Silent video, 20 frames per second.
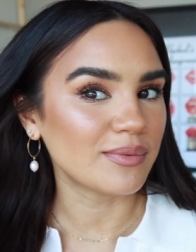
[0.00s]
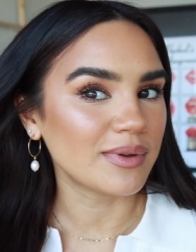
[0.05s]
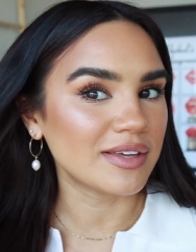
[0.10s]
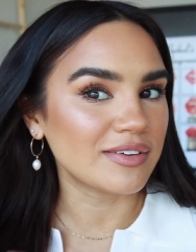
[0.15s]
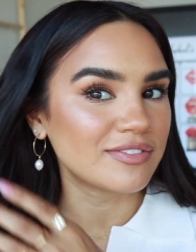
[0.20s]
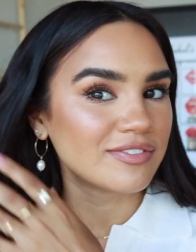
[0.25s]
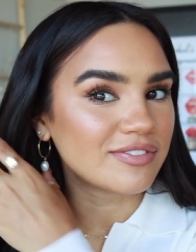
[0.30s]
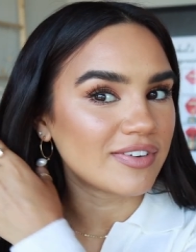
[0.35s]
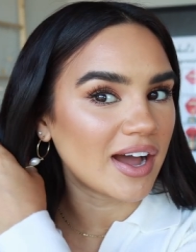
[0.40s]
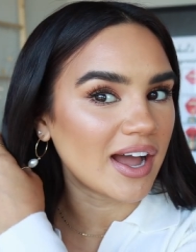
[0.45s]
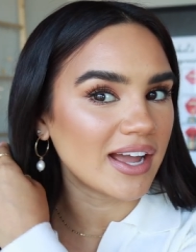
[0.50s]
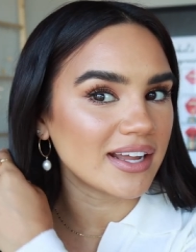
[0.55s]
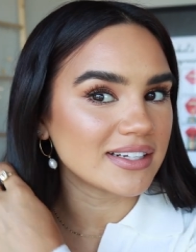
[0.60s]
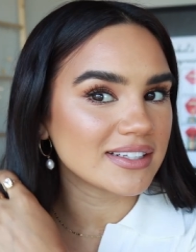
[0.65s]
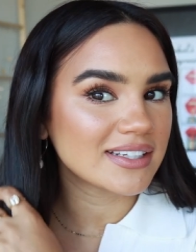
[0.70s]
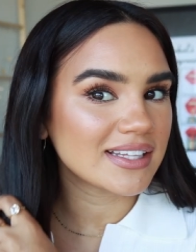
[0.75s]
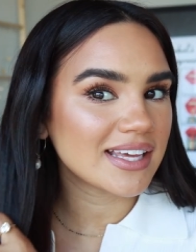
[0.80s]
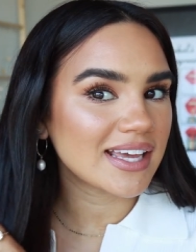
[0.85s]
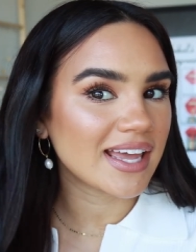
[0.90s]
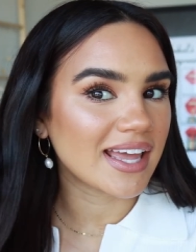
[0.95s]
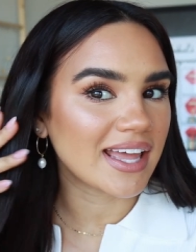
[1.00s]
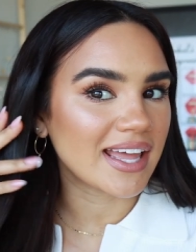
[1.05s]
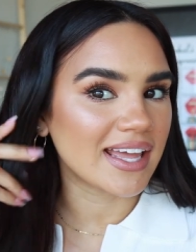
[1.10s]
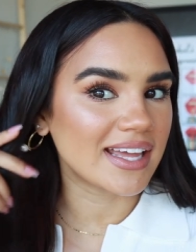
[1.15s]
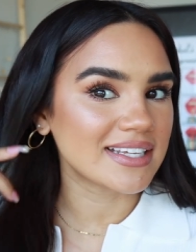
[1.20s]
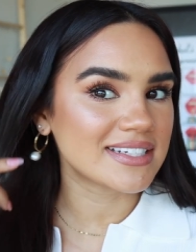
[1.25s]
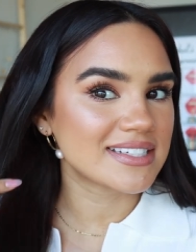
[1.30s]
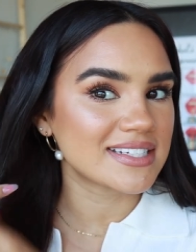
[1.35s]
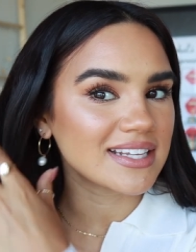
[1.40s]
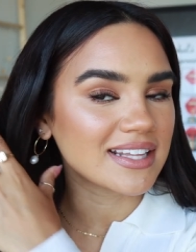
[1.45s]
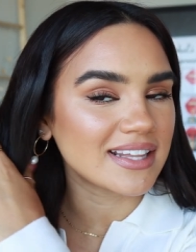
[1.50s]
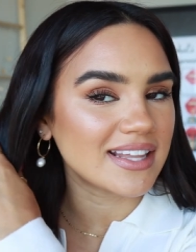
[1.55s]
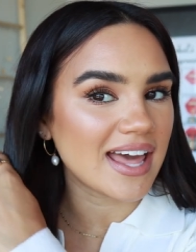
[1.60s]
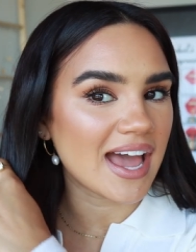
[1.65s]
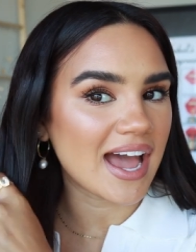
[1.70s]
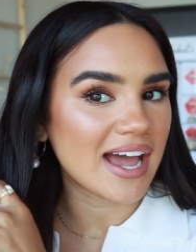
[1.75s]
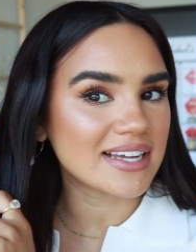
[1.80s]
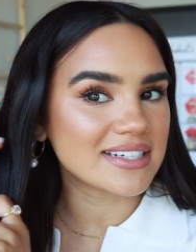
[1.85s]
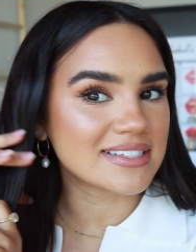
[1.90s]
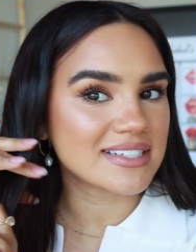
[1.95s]
We finally hit
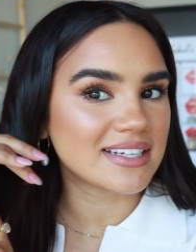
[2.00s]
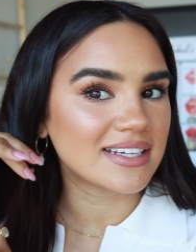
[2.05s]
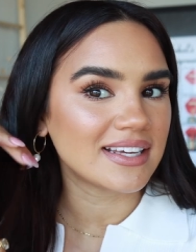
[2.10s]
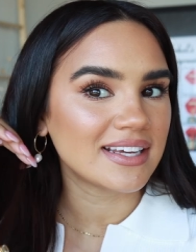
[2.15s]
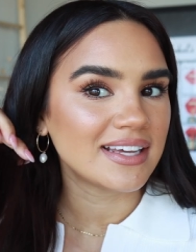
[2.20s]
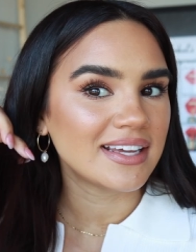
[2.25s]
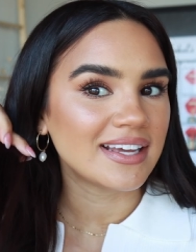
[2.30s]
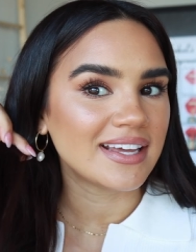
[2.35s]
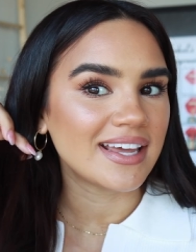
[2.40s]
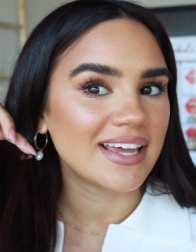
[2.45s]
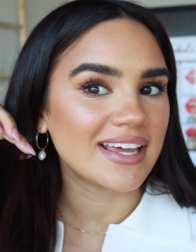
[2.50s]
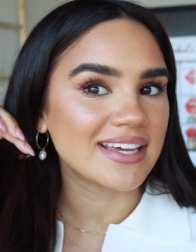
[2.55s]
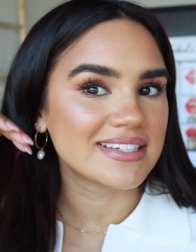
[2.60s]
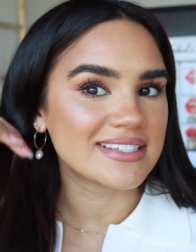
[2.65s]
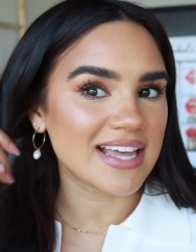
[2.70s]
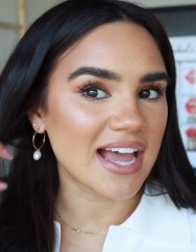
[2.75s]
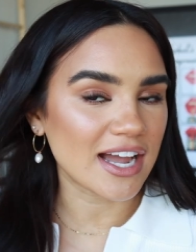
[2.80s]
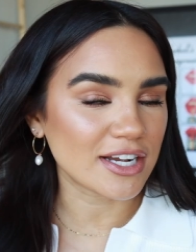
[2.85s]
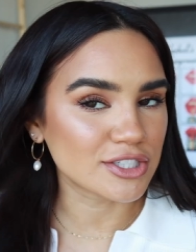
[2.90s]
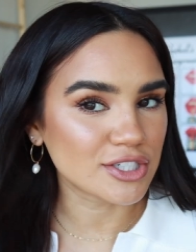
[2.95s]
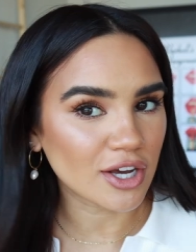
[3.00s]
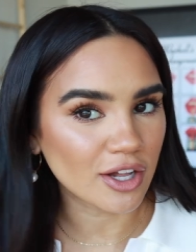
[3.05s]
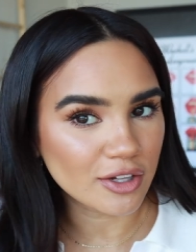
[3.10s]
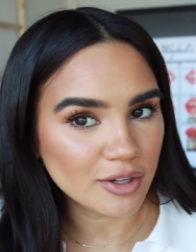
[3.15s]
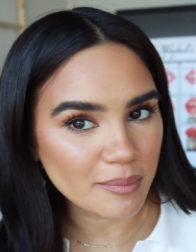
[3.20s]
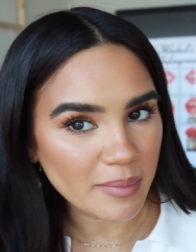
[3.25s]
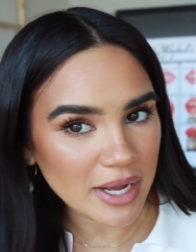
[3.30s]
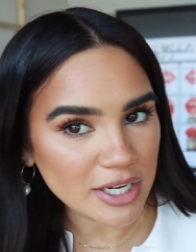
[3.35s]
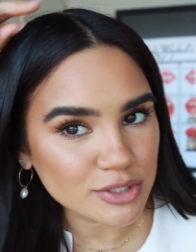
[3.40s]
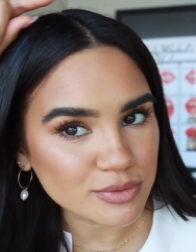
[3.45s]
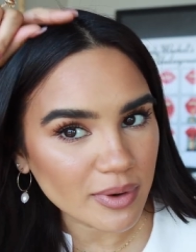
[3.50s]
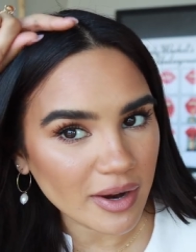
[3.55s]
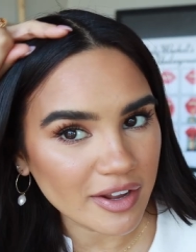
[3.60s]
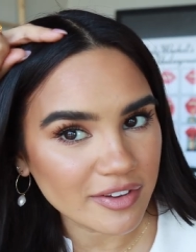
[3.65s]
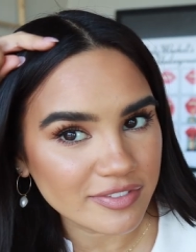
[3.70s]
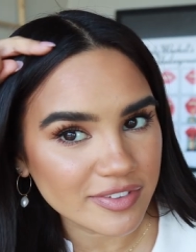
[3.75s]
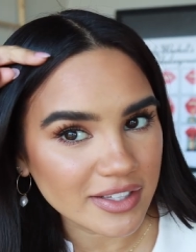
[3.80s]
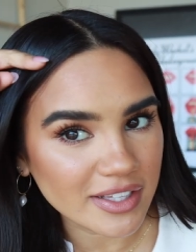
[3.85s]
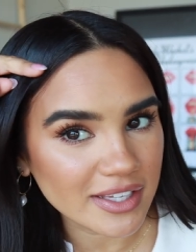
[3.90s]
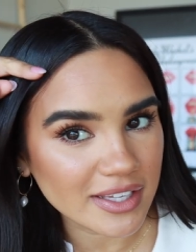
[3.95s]
that exact color match where
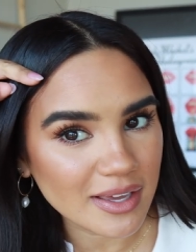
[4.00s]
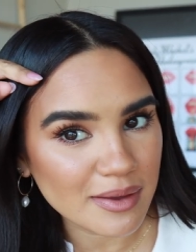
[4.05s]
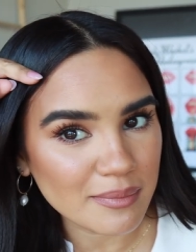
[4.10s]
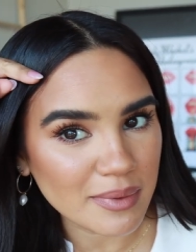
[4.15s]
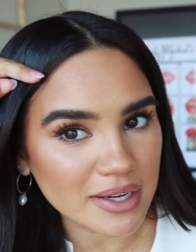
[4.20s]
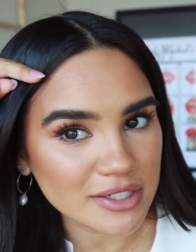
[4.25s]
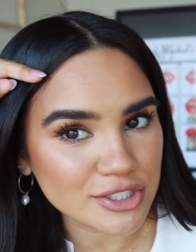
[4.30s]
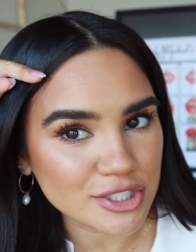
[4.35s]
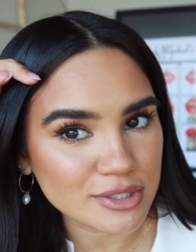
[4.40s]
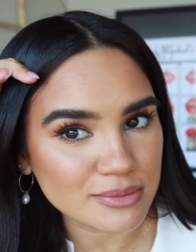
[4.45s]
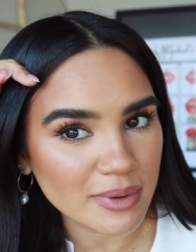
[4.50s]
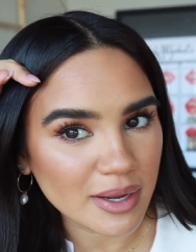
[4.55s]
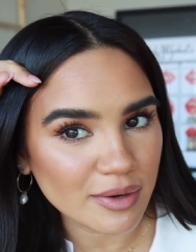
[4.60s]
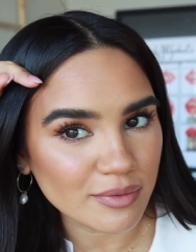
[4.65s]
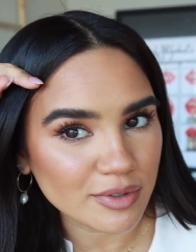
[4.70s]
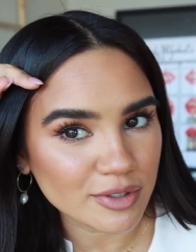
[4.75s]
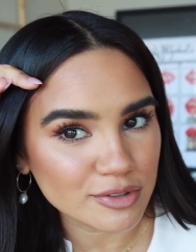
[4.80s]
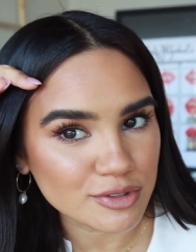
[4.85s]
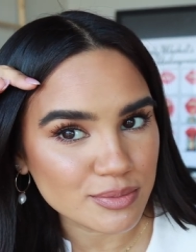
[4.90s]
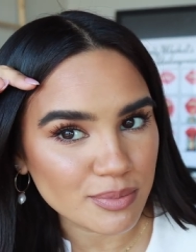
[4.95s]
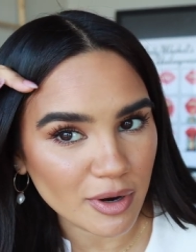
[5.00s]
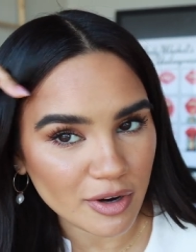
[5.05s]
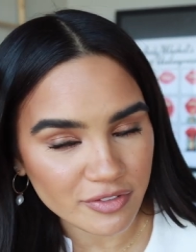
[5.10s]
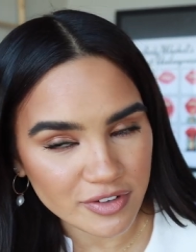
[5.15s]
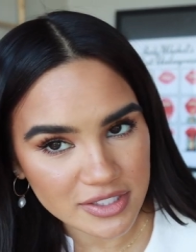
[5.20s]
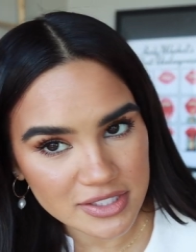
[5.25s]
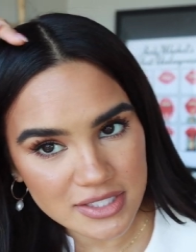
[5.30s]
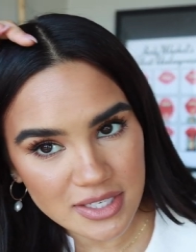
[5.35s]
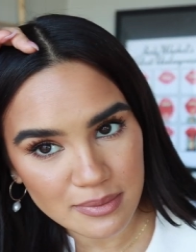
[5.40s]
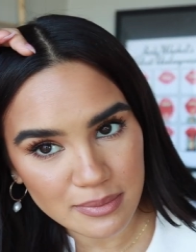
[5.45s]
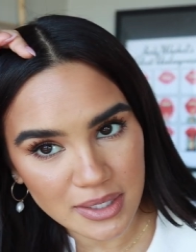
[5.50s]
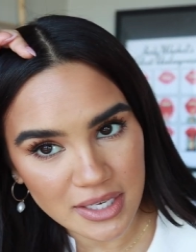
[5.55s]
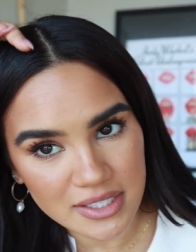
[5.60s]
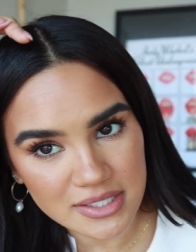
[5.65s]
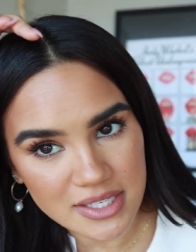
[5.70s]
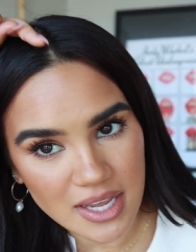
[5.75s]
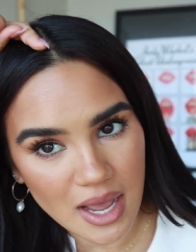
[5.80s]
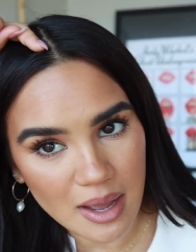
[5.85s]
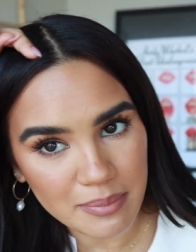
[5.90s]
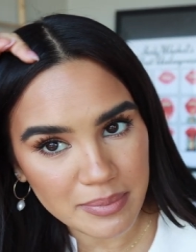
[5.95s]
I feel like it matches my roots perfectly
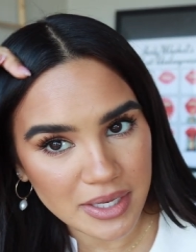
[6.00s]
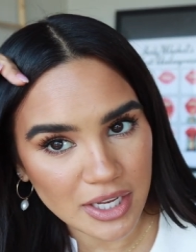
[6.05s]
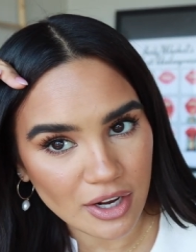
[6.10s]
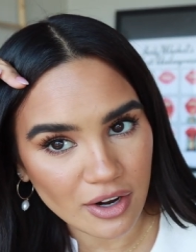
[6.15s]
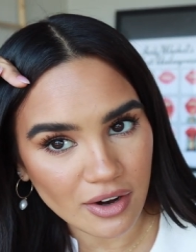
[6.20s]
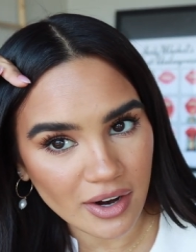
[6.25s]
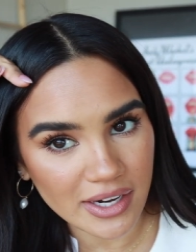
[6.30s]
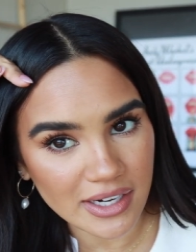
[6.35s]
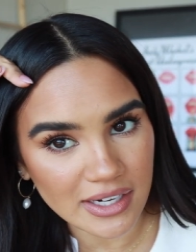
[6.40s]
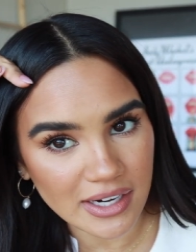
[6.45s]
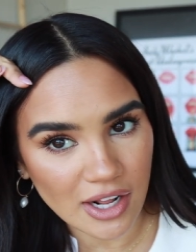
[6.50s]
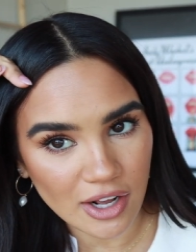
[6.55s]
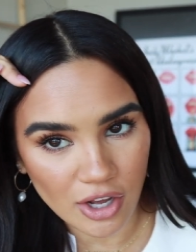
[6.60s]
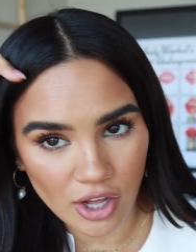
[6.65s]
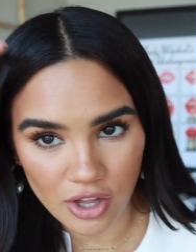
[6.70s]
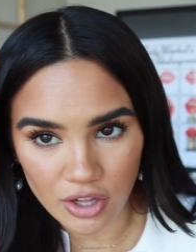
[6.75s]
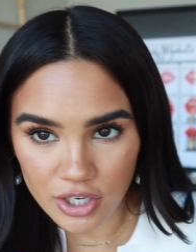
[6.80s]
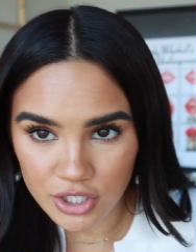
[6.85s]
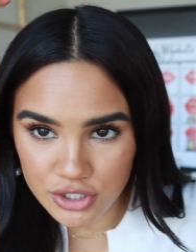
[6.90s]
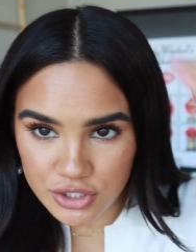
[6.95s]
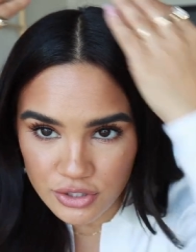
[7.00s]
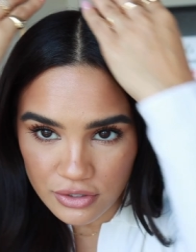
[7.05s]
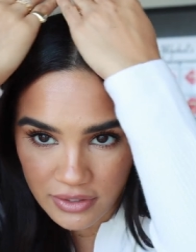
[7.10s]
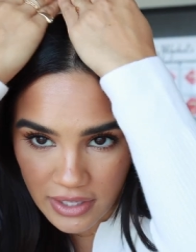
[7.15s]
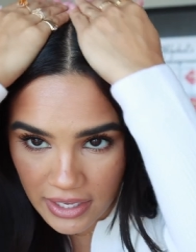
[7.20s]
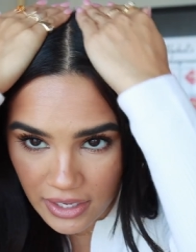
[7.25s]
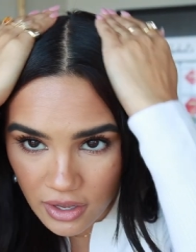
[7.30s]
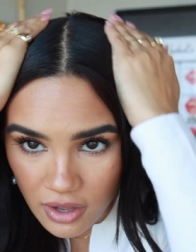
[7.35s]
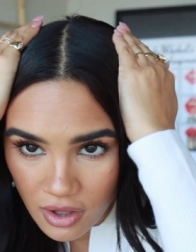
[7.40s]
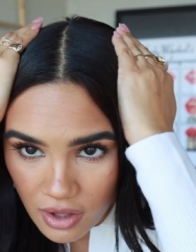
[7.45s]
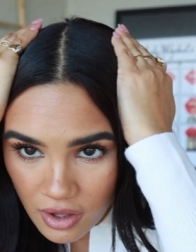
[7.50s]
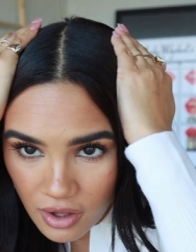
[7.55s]
because up here I did not color it. So like